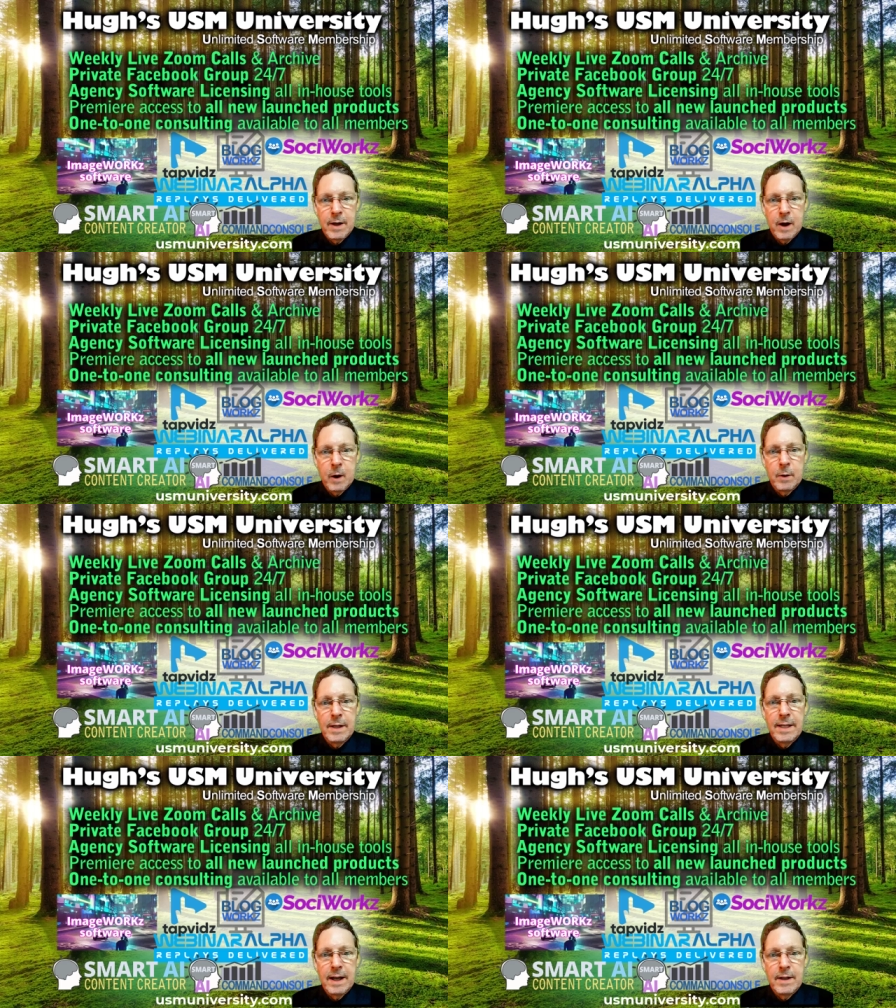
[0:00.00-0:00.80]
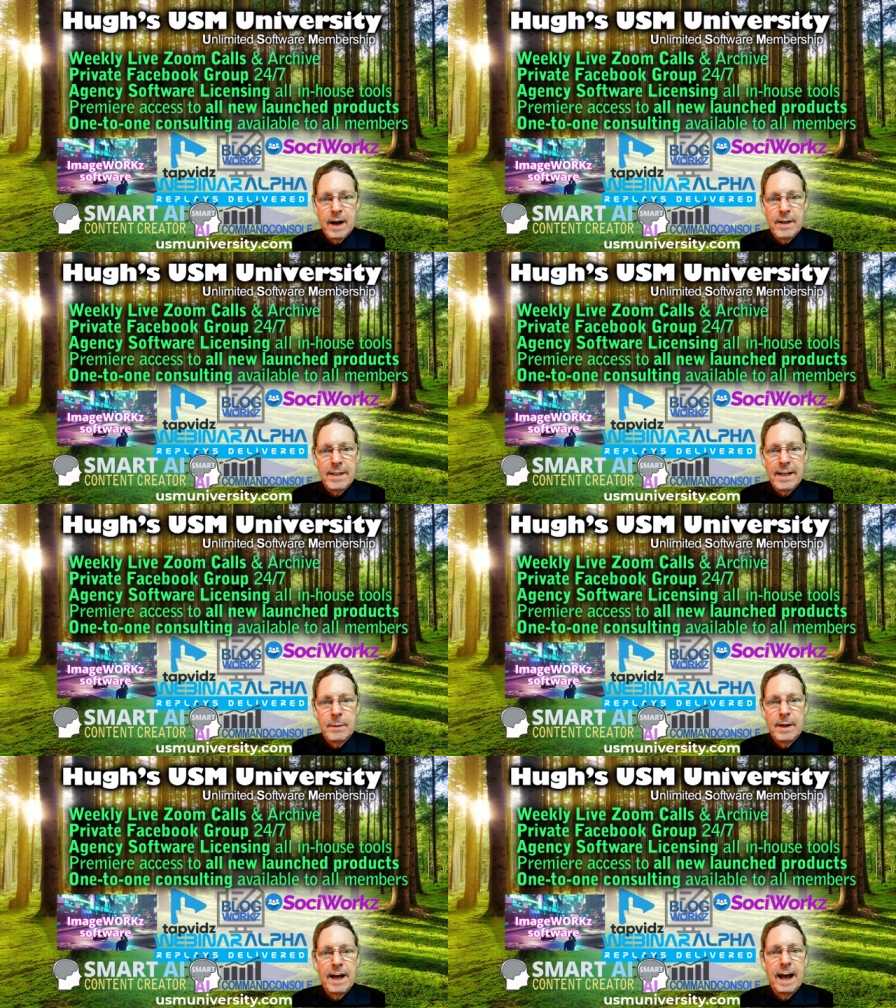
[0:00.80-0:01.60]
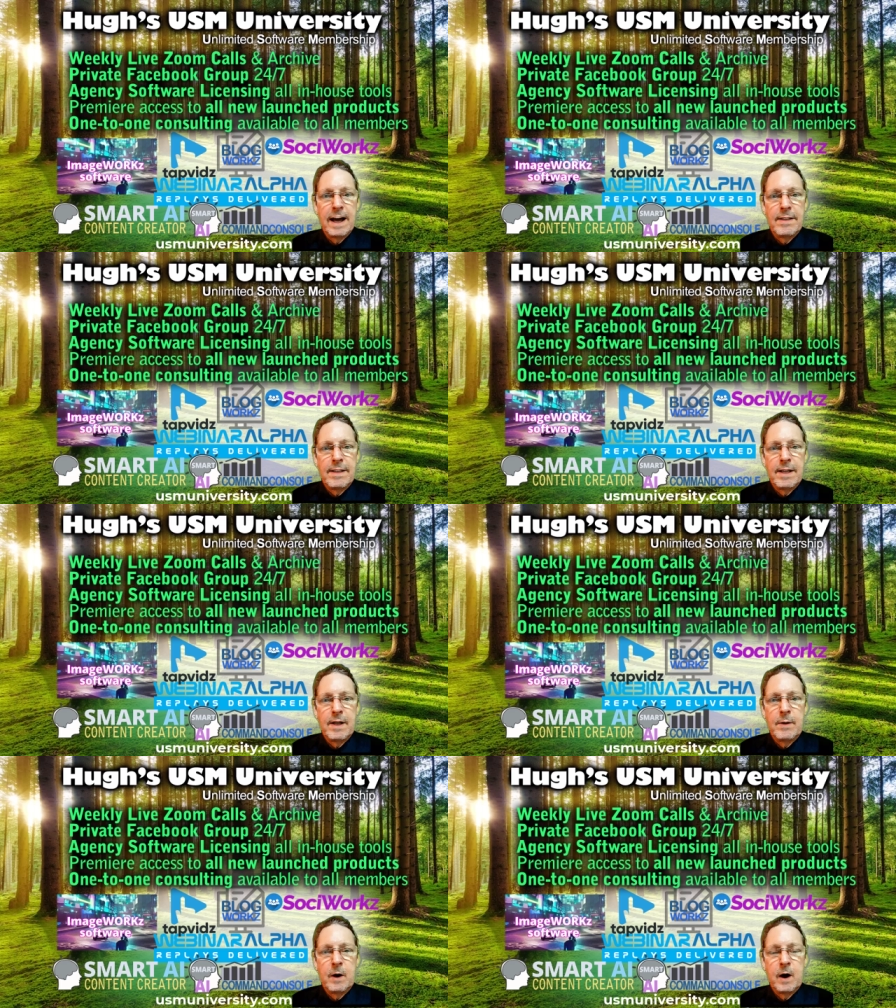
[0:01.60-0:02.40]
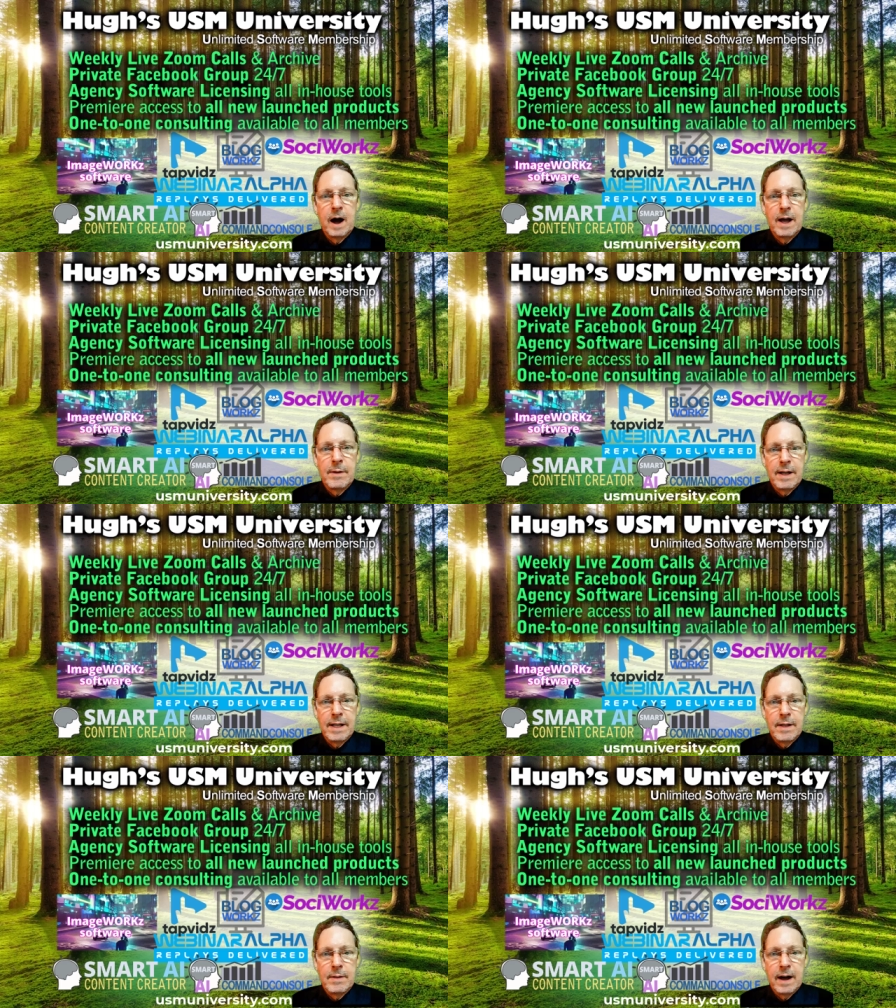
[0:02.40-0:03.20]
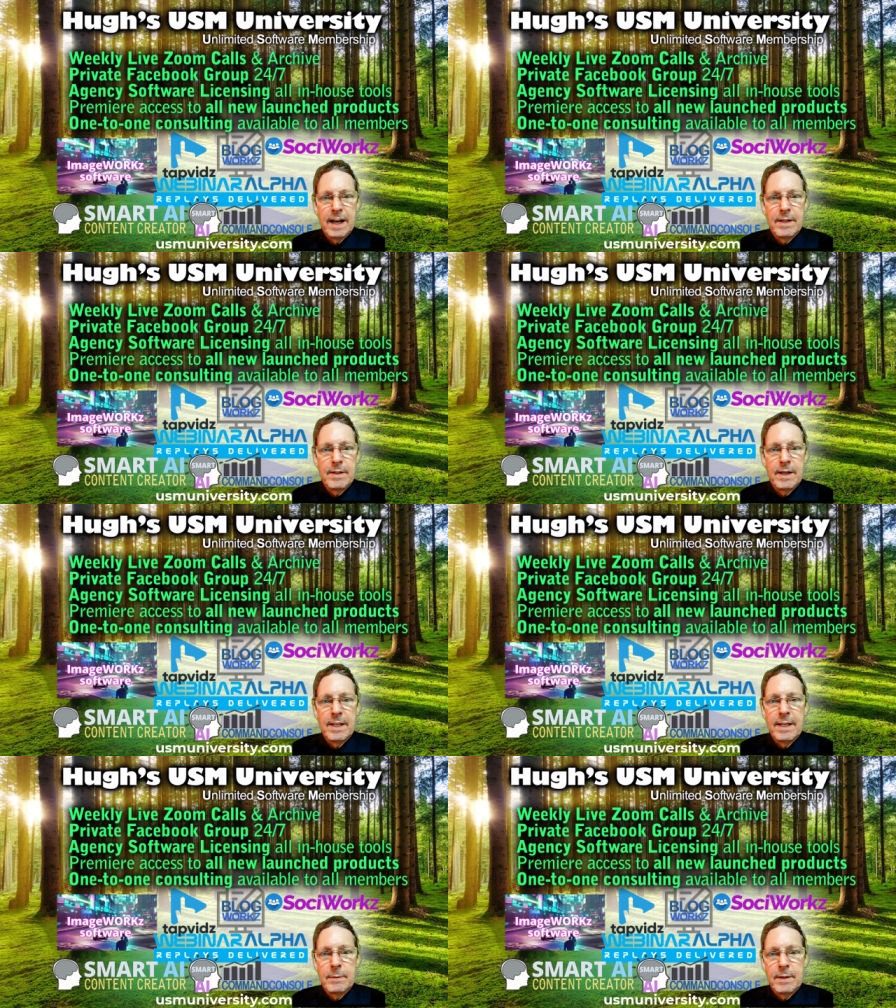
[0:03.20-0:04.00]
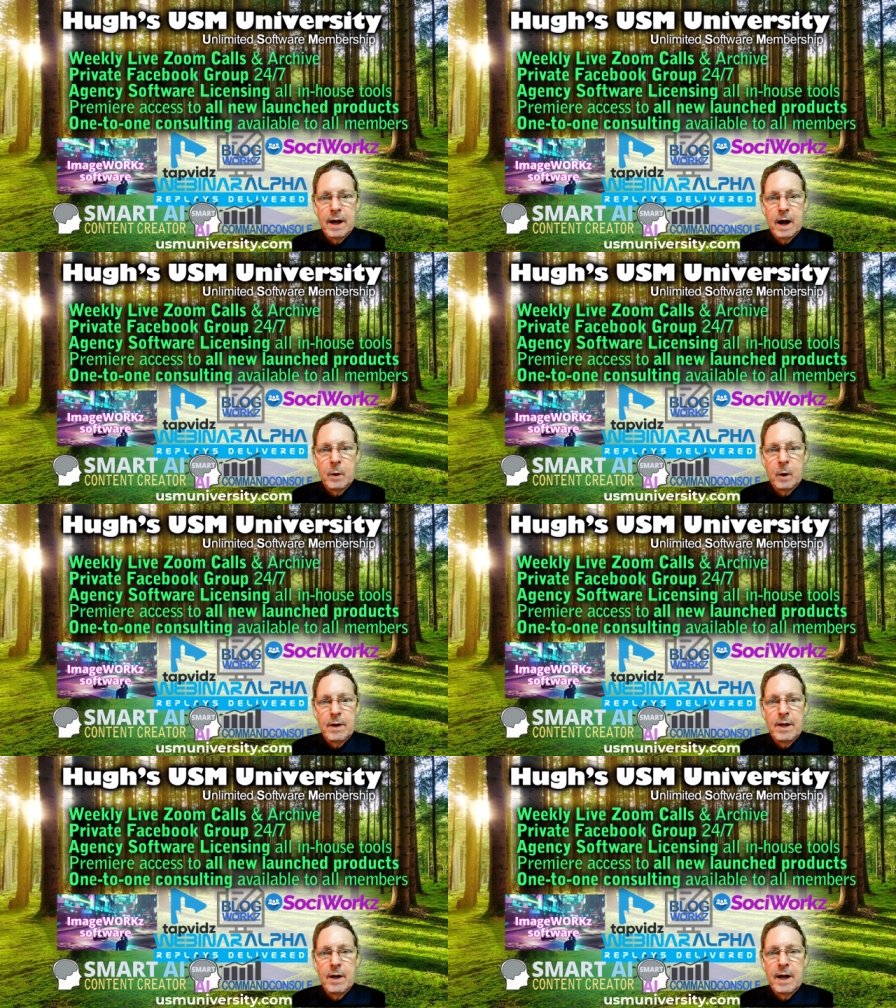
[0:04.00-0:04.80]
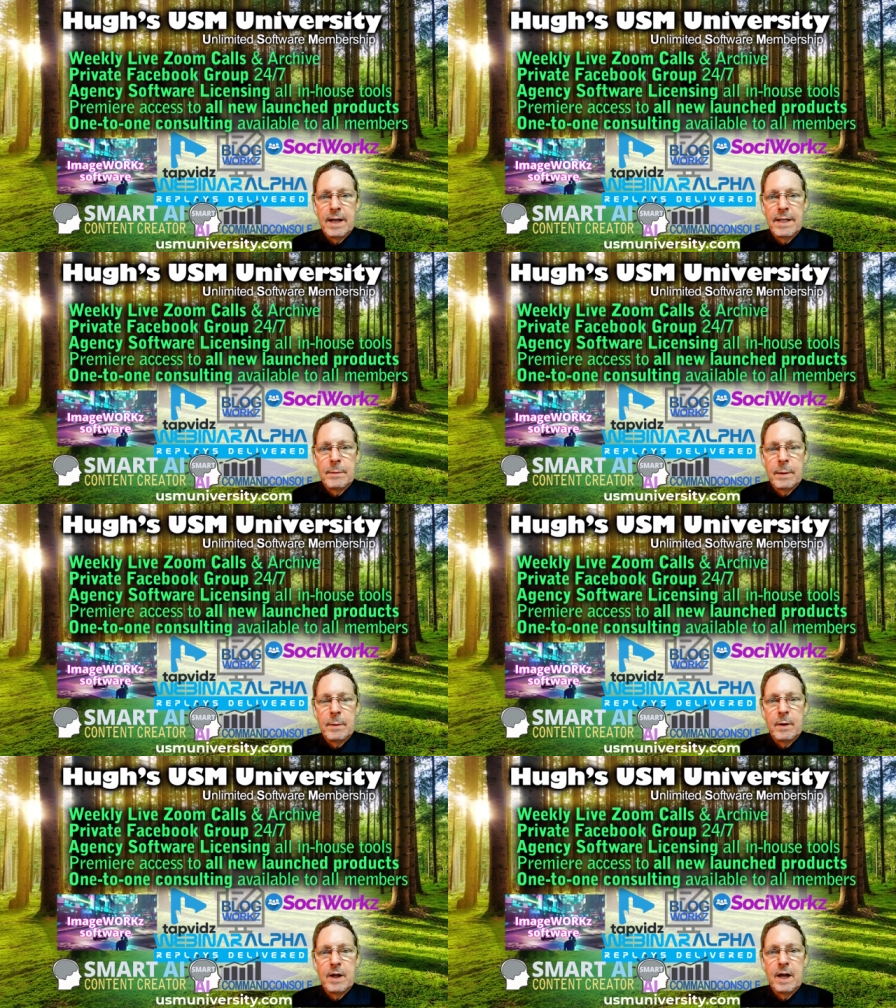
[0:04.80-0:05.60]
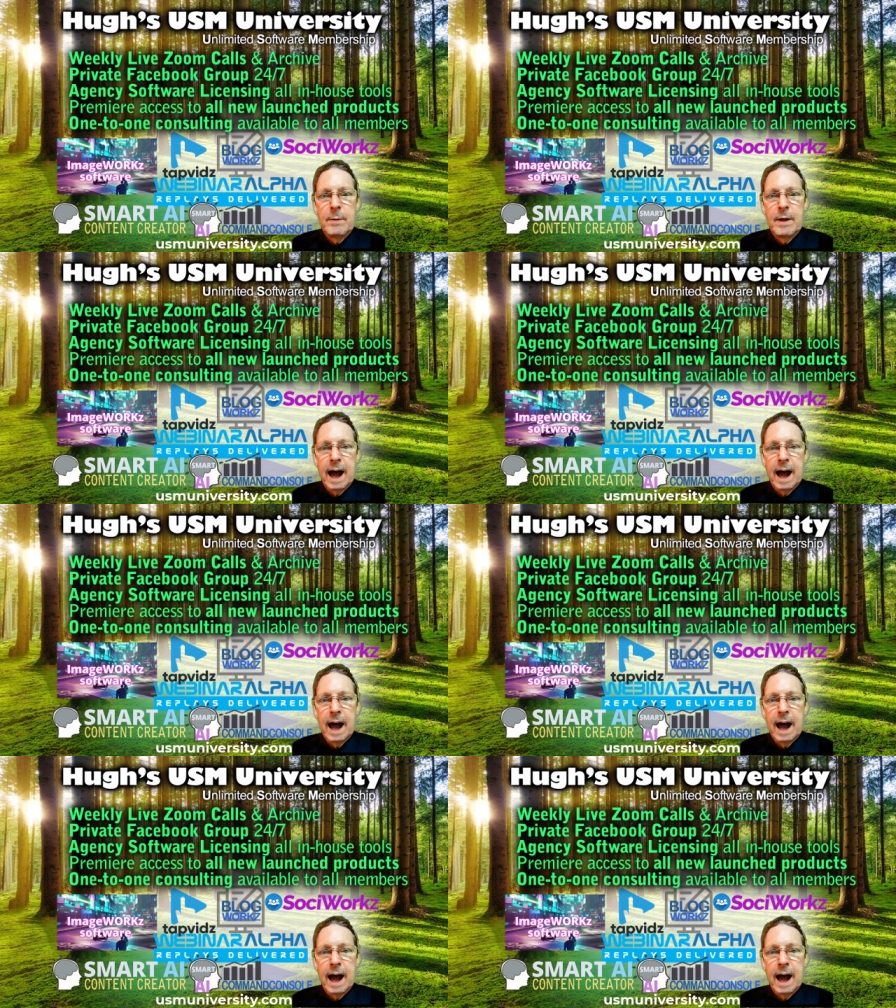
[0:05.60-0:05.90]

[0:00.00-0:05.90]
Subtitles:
You'll receive unlimited access to all of these effective systems once you're in the membership,